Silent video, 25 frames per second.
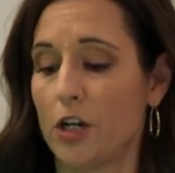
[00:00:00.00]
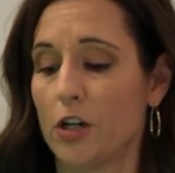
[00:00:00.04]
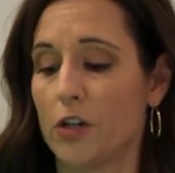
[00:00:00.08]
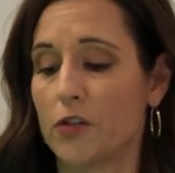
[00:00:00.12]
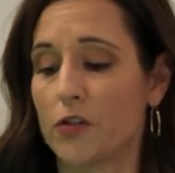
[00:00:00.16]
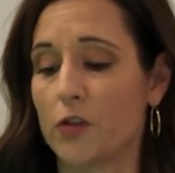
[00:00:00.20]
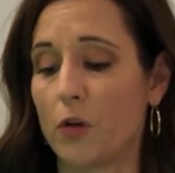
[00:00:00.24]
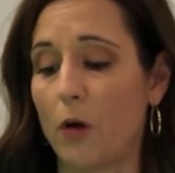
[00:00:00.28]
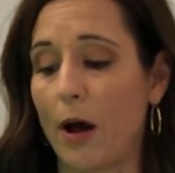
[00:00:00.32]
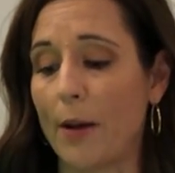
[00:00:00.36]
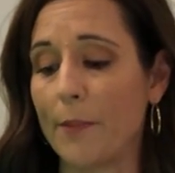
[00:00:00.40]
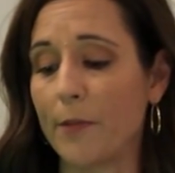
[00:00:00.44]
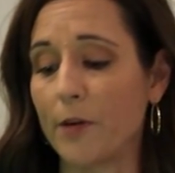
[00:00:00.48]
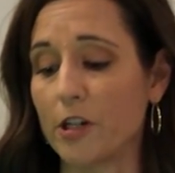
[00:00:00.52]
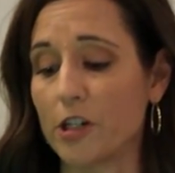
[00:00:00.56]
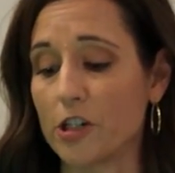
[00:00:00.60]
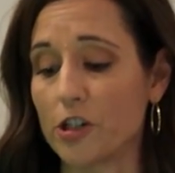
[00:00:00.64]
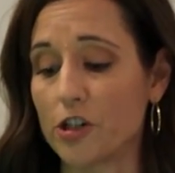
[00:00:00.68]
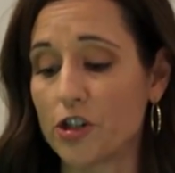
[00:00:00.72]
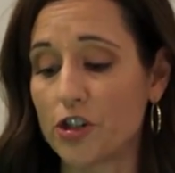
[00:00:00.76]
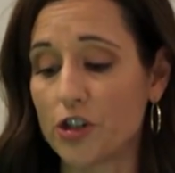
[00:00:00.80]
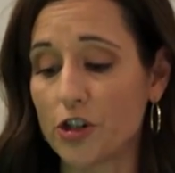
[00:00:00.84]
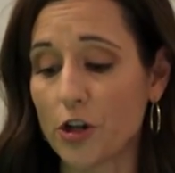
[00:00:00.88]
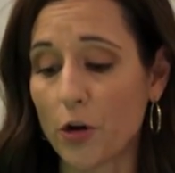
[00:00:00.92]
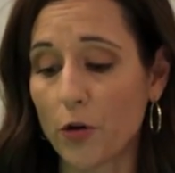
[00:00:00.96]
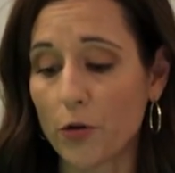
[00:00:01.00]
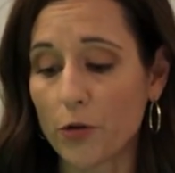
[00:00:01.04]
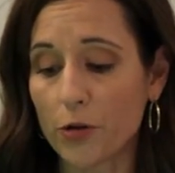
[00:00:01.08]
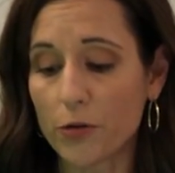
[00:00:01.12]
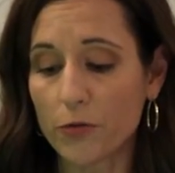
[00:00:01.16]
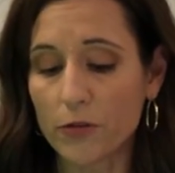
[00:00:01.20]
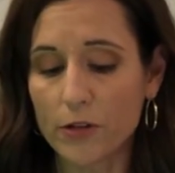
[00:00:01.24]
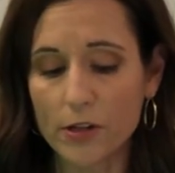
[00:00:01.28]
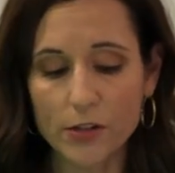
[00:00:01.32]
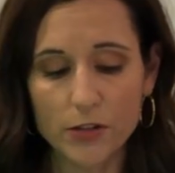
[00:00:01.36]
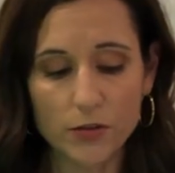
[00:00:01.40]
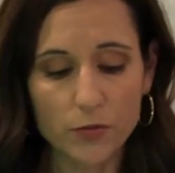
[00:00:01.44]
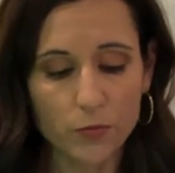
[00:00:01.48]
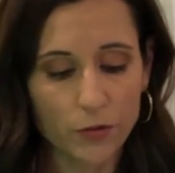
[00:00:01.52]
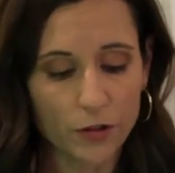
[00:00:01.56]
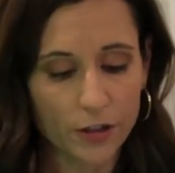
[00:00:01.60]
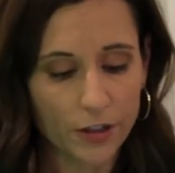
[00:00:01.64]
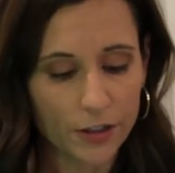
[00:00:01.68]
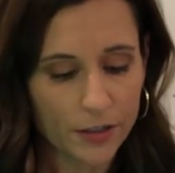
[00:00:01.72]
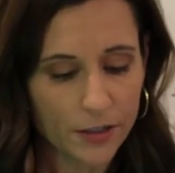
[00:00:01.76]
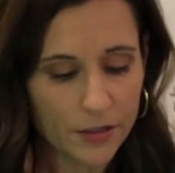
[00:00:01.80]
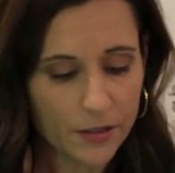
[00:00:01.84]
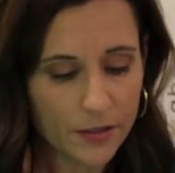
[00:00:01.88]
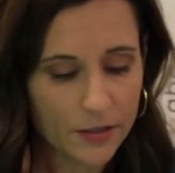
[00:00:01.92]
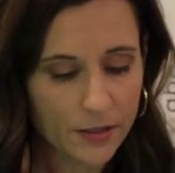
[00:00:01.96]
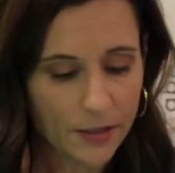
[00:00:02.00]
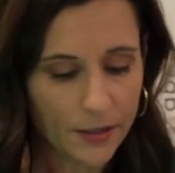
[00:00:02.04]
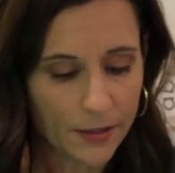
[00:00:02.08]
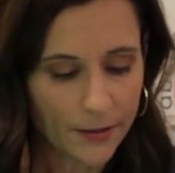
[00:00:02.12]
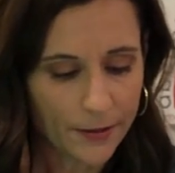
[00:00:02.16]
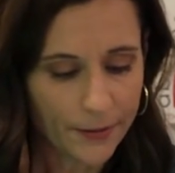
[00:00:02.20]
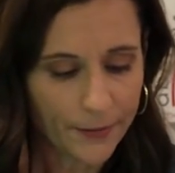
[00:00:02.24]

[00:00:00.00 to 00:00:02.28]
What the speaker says: So I'm going to show you these words,